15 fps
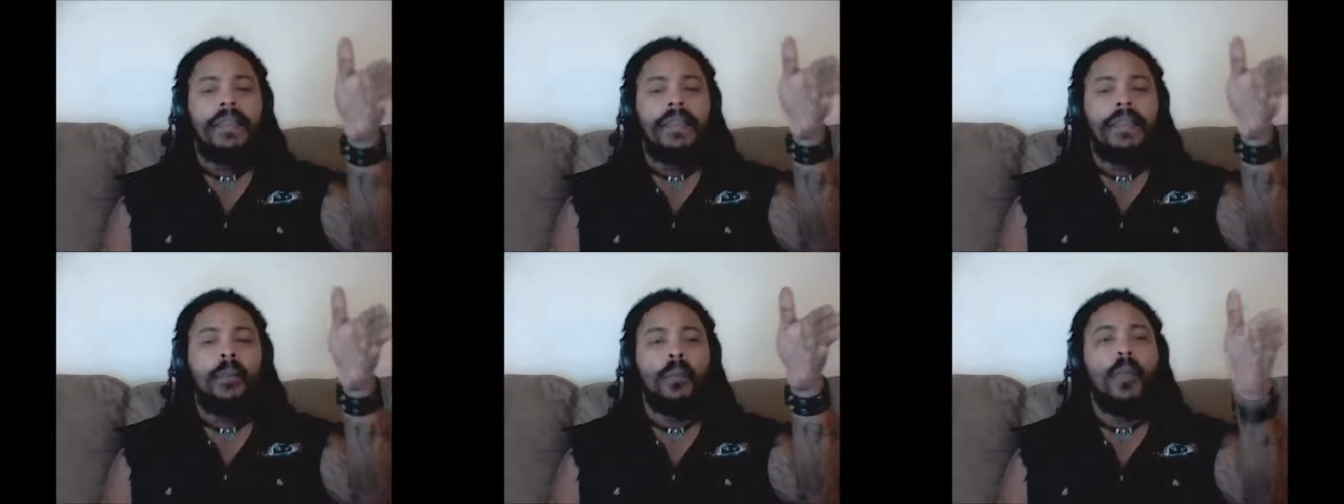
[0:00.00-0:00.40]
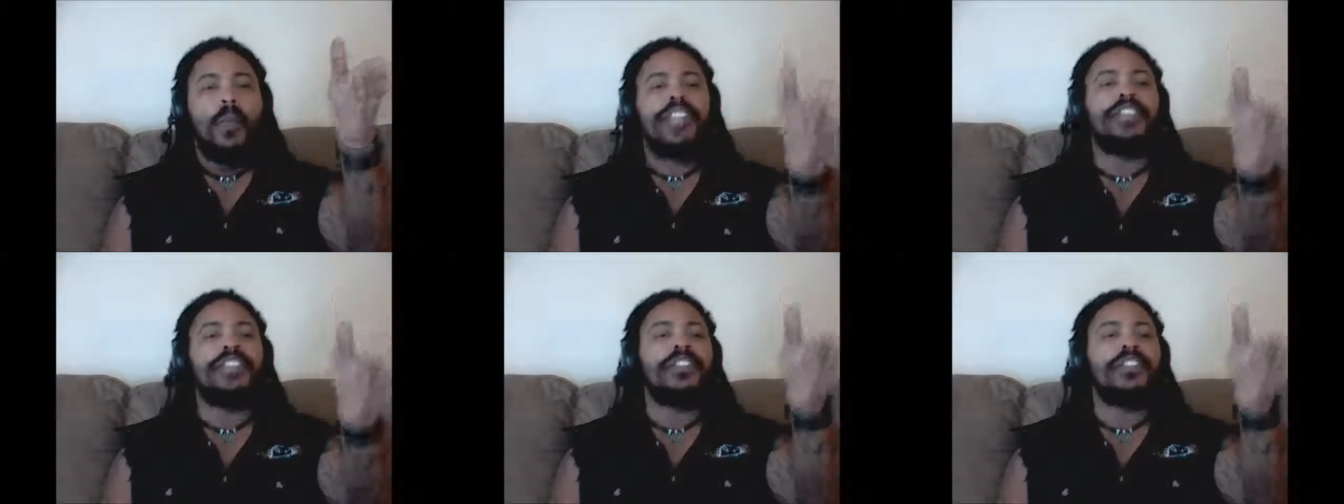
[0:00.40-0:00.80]

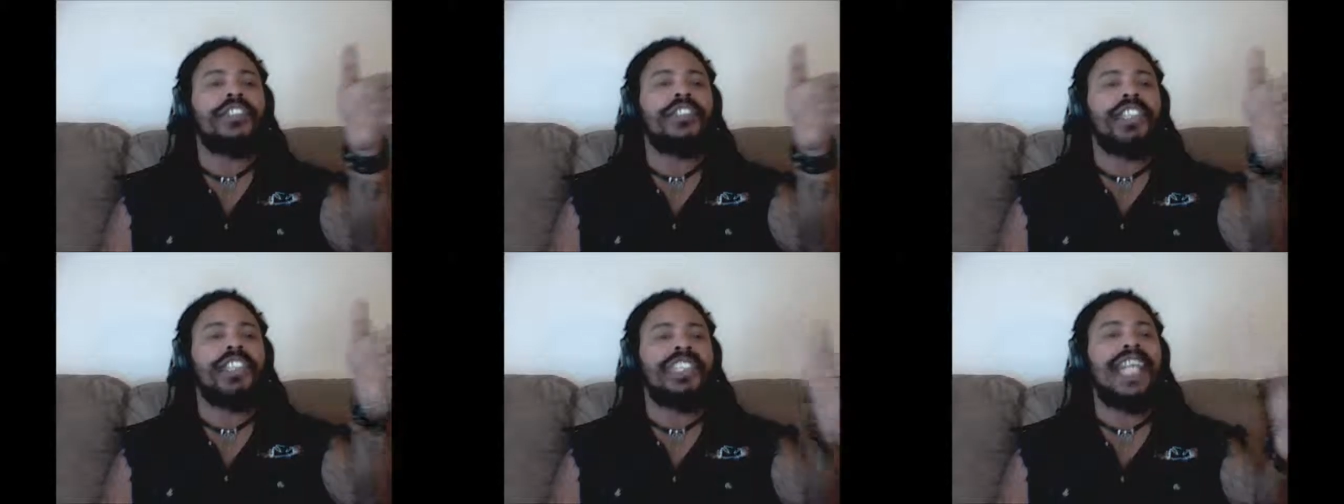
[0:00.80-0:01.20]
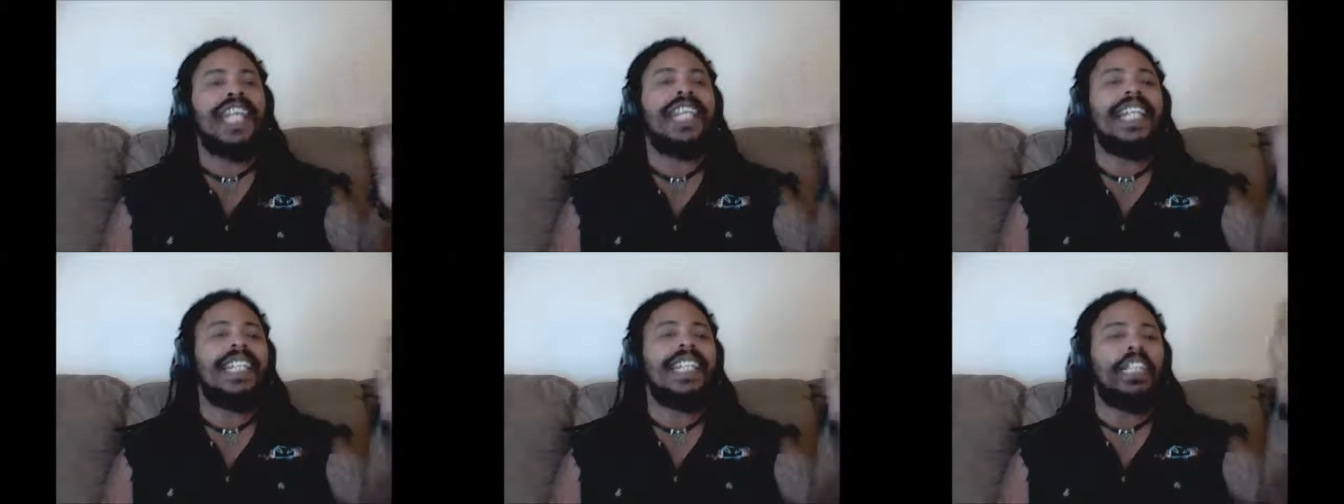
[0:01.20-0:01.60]
Western
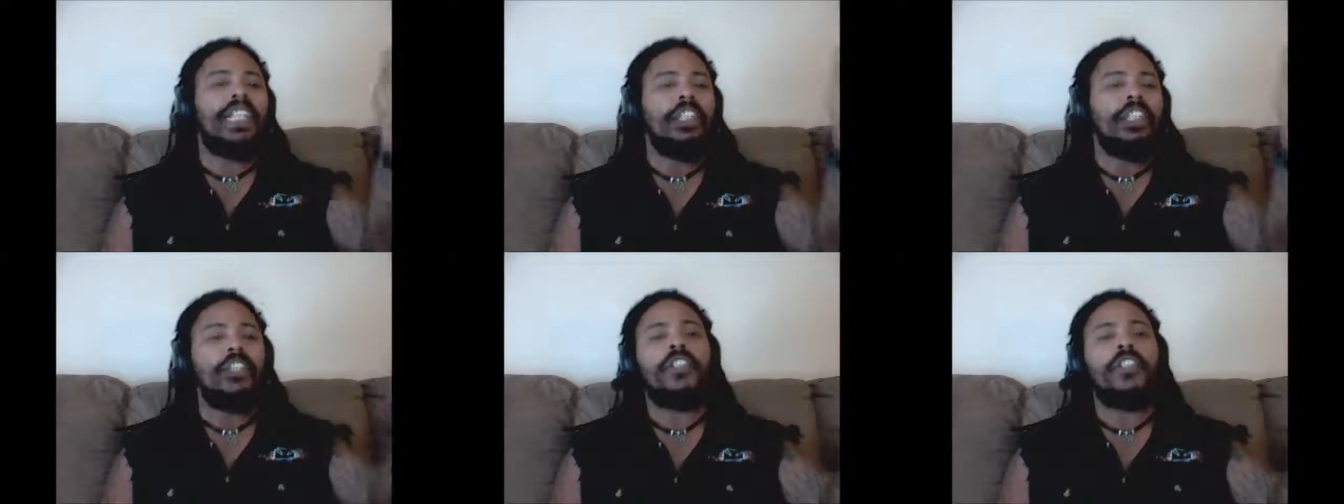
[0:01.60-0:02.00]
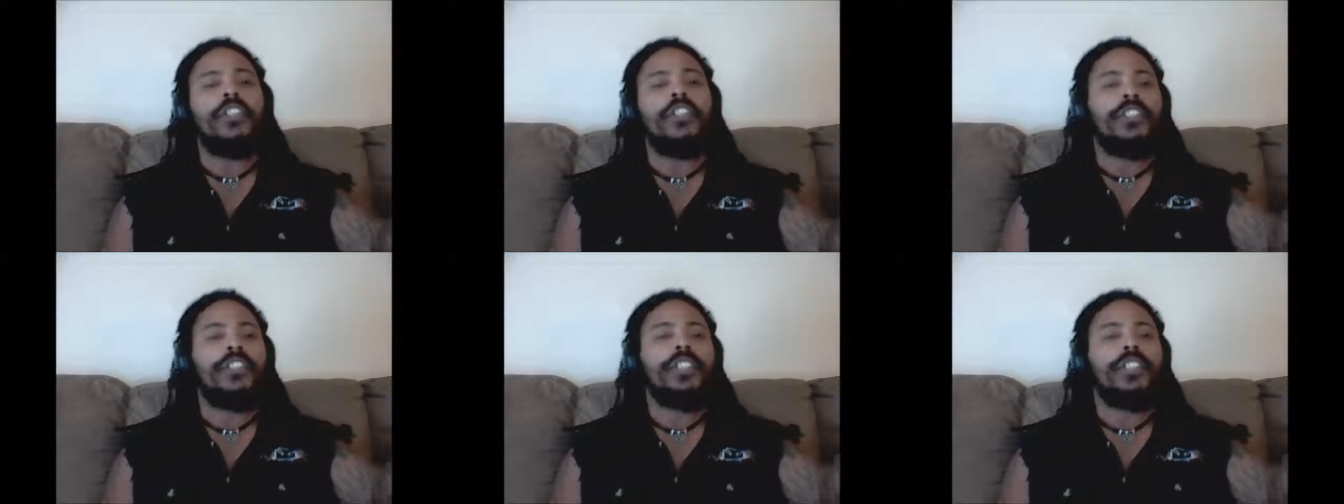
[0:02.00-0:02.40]
society
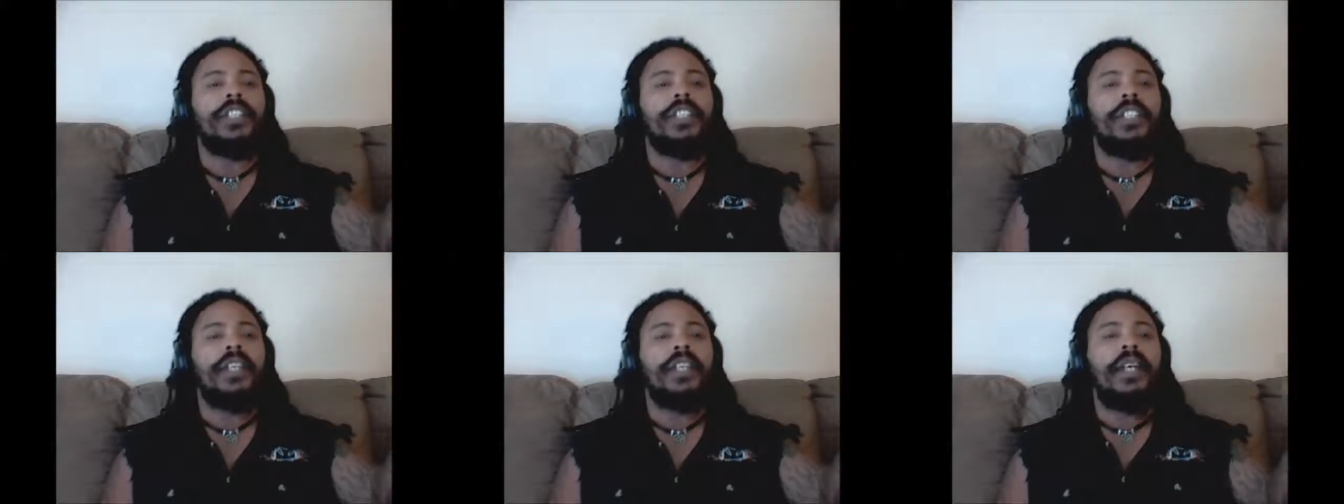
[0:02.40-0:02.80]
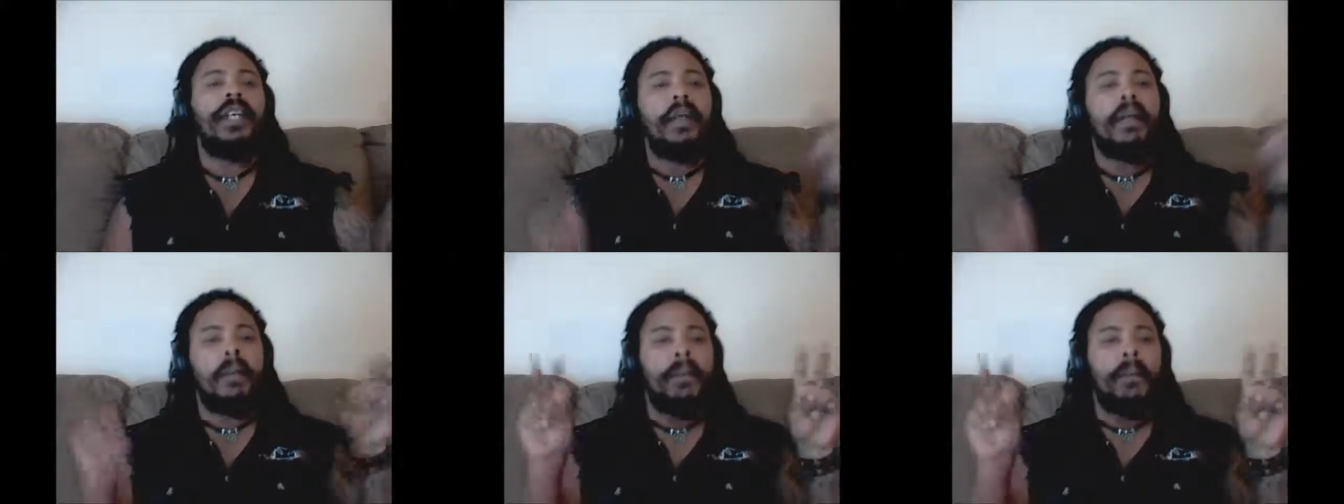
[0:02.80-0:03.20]
learned
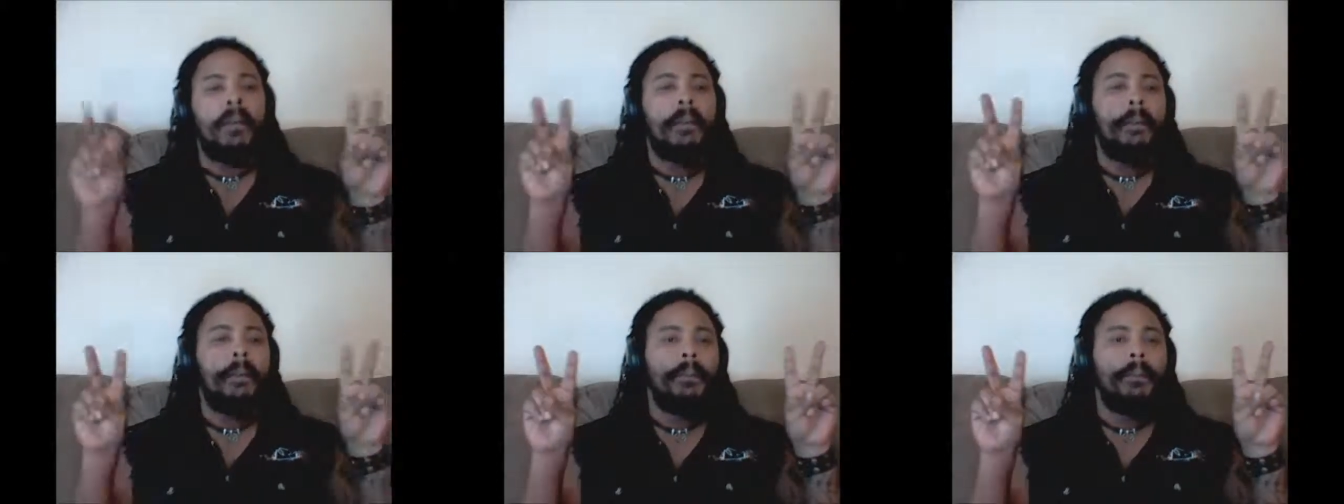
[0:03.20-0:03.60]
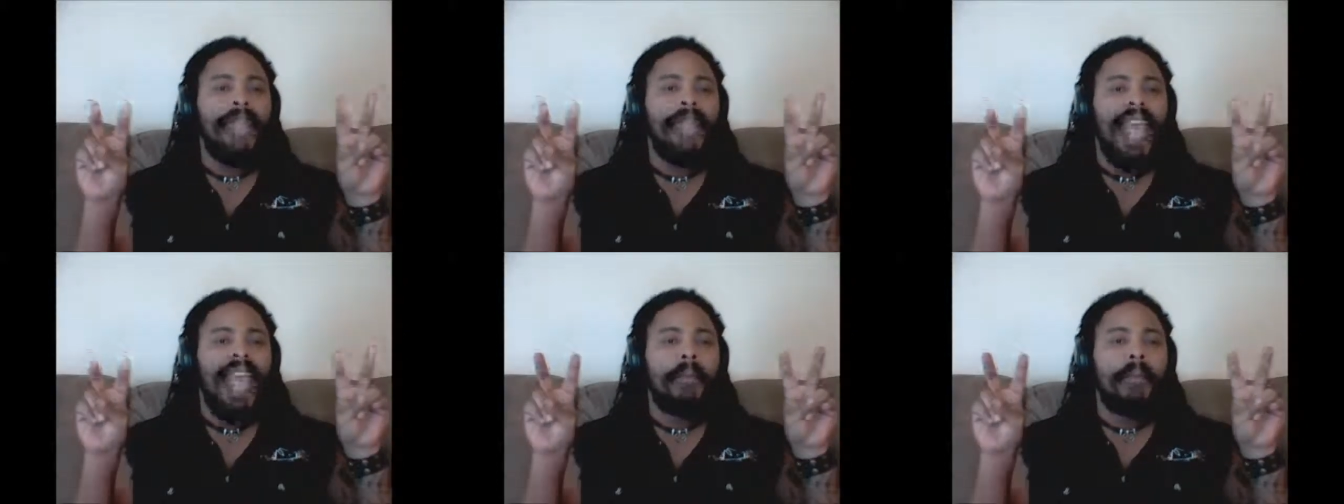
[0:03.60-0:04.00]

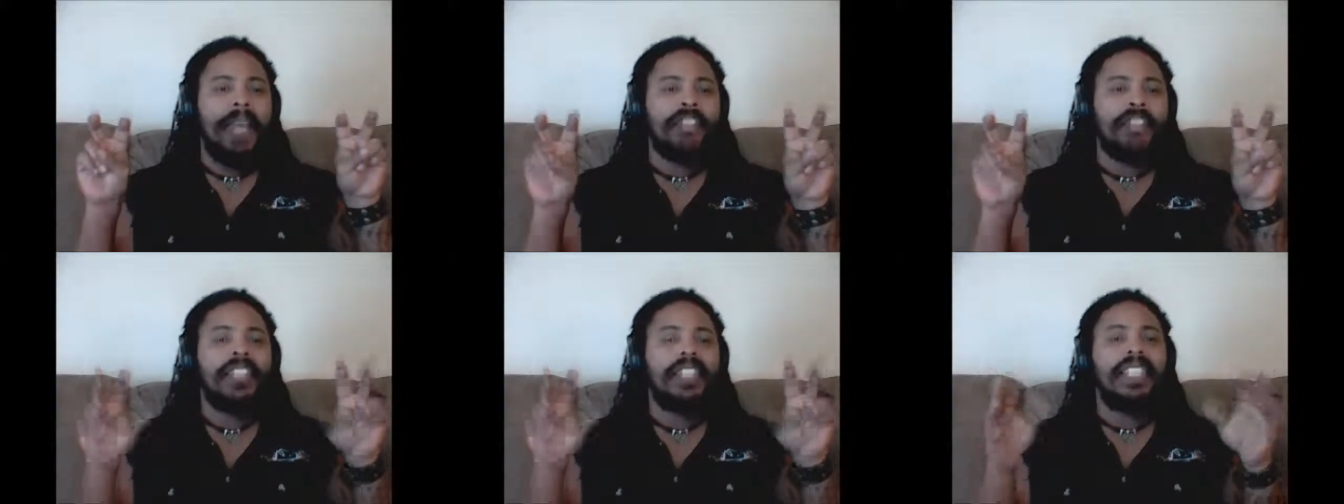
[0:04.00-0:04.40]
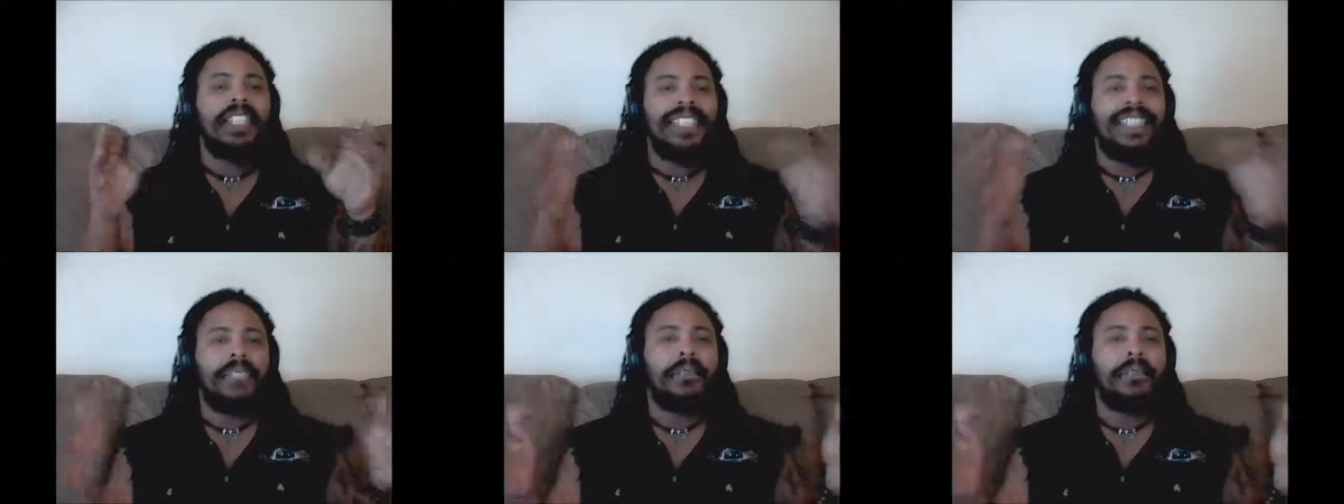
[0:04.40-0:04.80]
black magic and
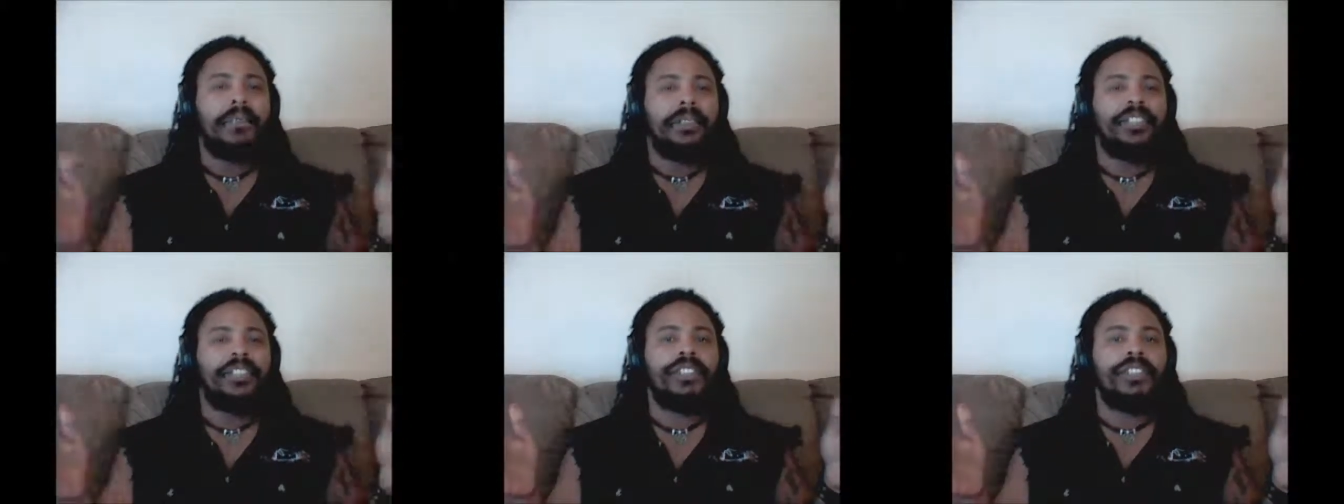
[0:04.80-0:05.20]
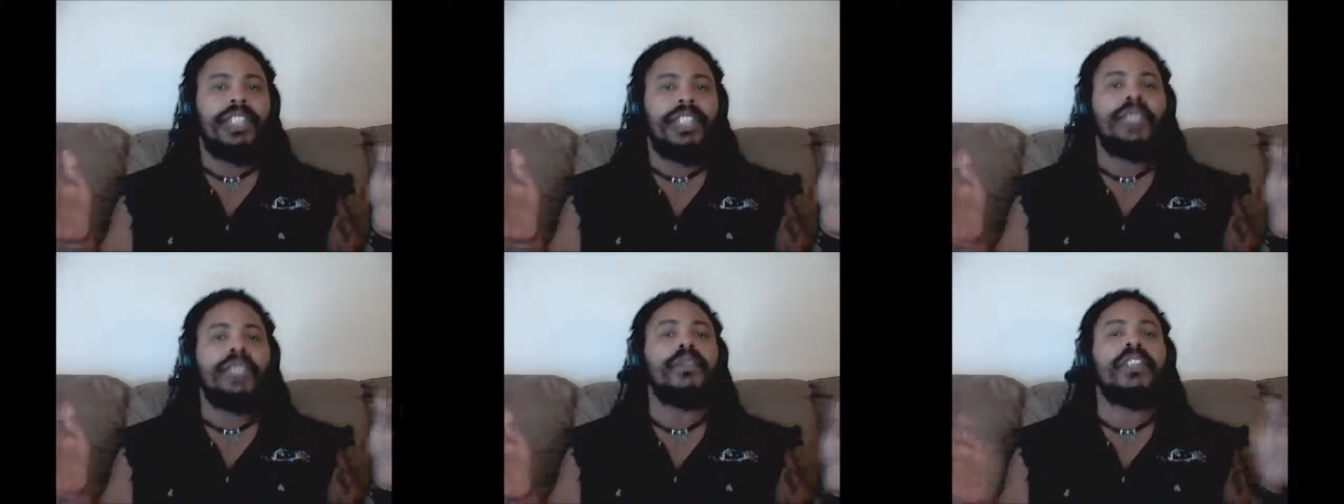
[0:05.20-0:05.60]
symbols in the
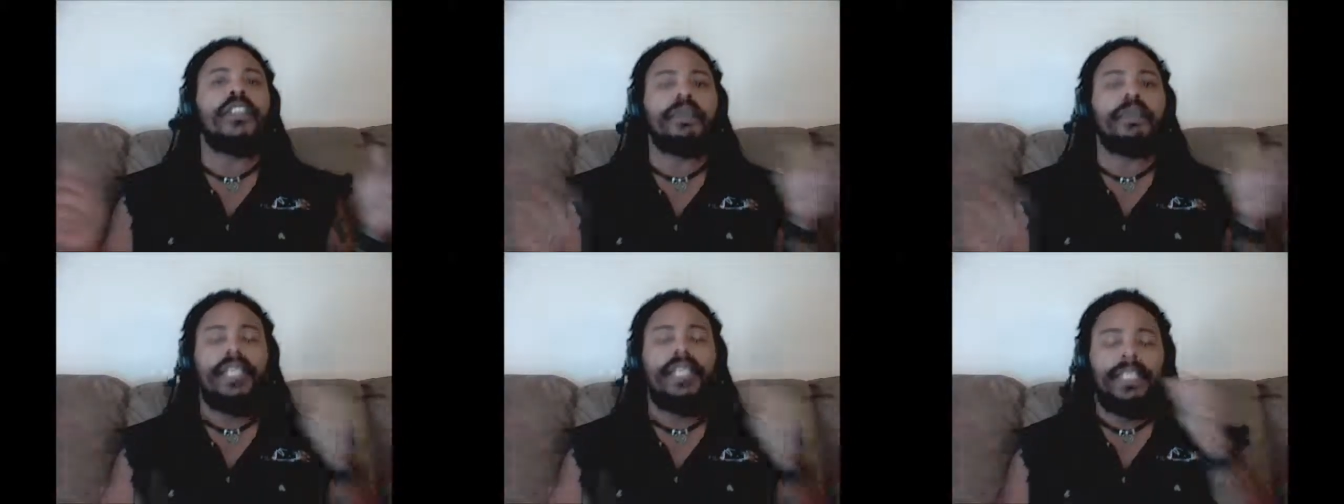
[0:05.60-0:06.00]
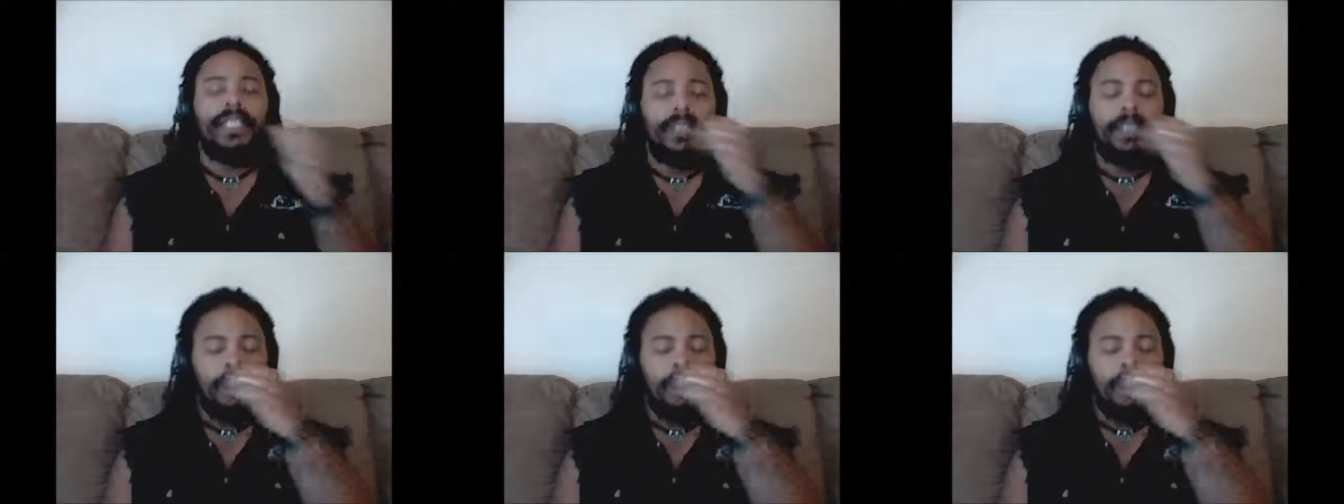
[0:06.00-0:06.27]
first place.